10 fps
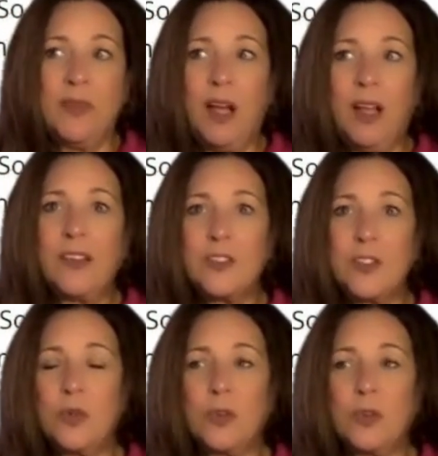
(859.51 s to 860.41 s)
a lot
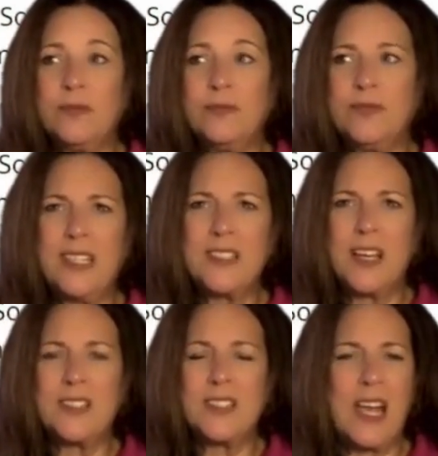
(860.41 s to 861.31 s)
sooner than it
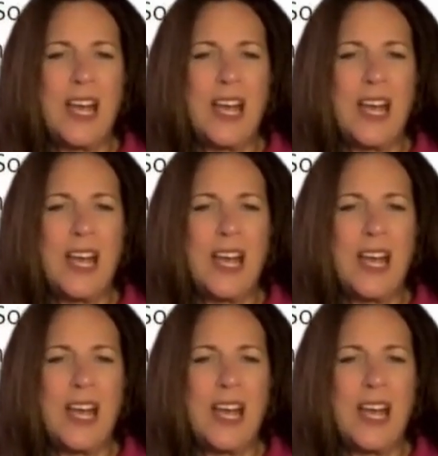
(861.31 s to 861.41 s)
does.